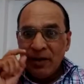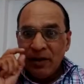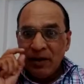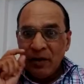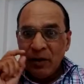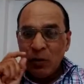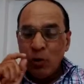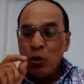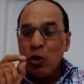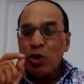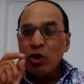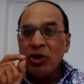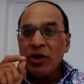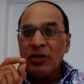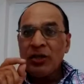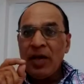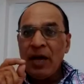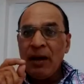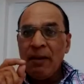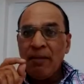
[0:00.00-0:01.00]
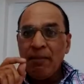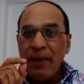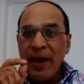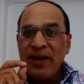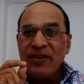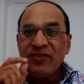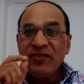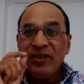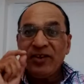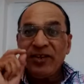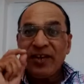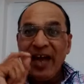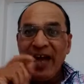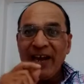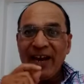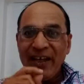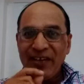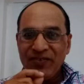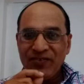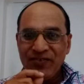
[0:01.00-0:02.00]
Rukshata makes the
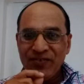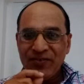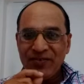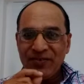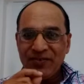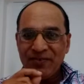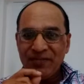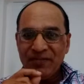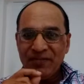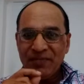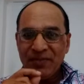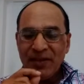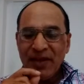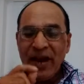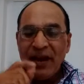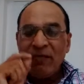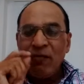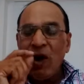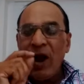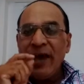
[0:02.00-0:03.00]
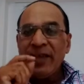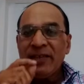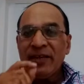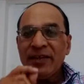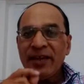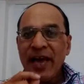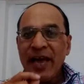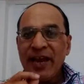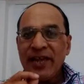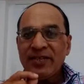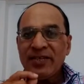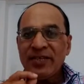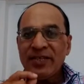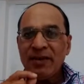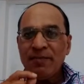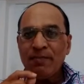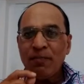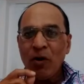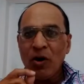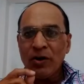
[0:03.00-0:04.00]
dryness. And why the dryness is
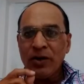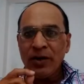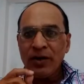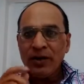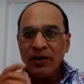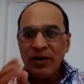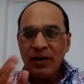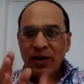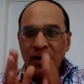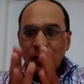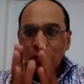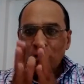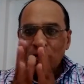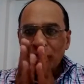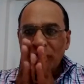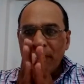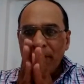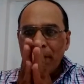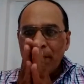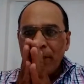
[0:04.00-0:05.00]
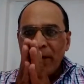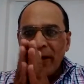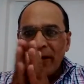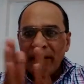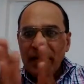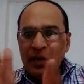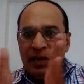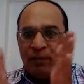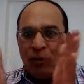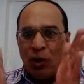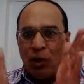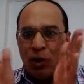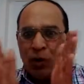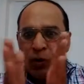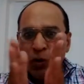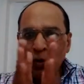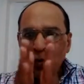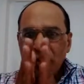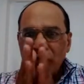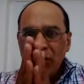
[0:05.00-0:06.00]
important? To separate any
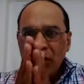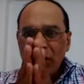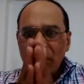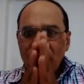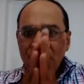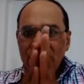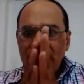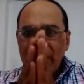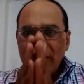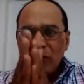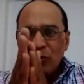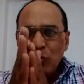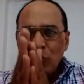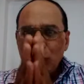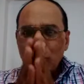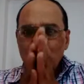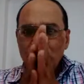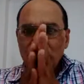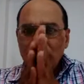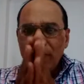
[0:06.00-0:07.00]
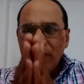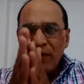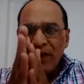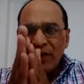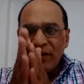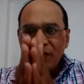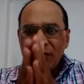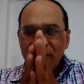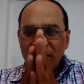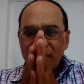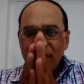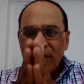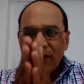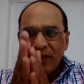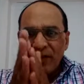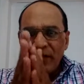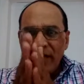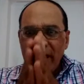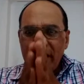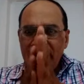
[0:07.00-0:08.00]
molecules, one has to do some friction.
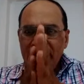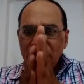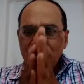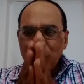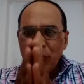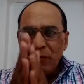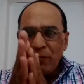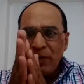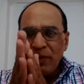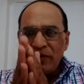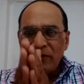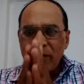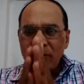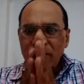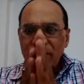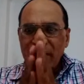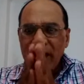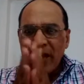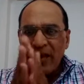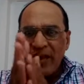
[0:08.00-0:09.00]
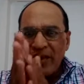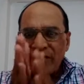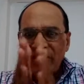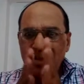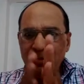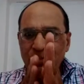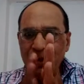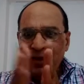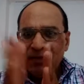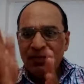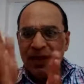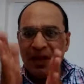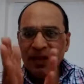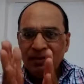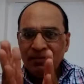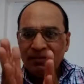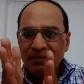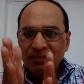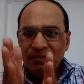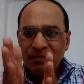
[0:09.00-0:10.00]
There should be some dryness in between.